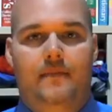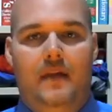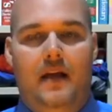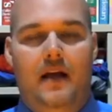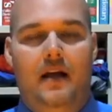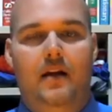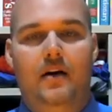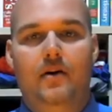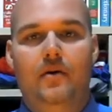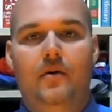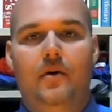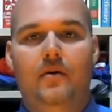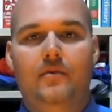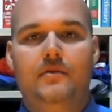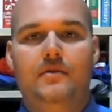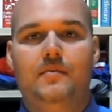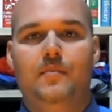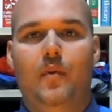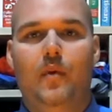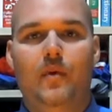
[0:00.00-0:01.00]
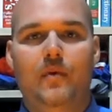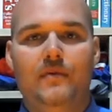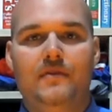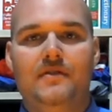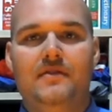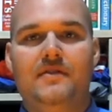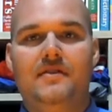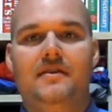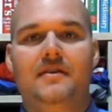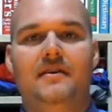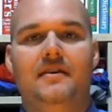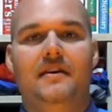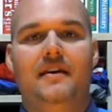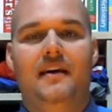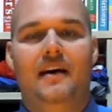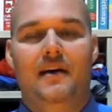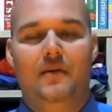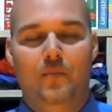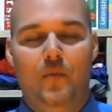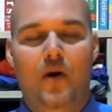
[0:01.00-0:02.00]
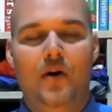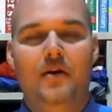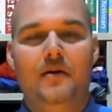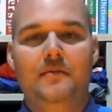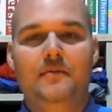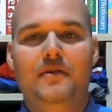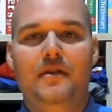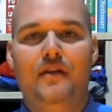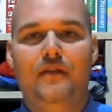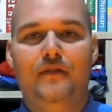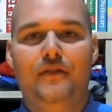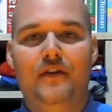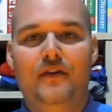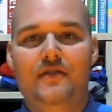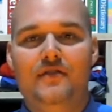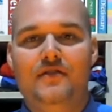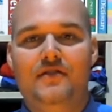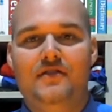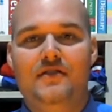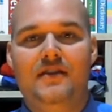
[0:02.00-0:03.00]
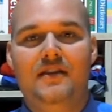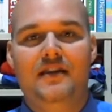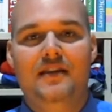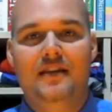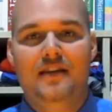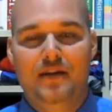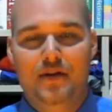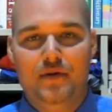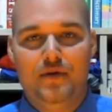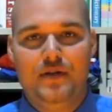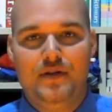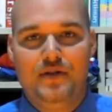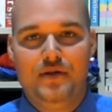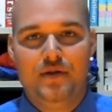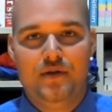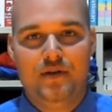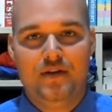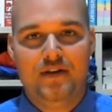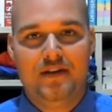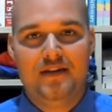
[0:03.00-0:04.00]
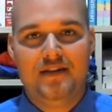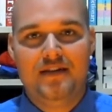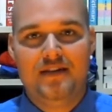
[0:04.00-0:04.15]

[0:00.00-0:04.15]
Hello old sports, and welcome to the first Literatour,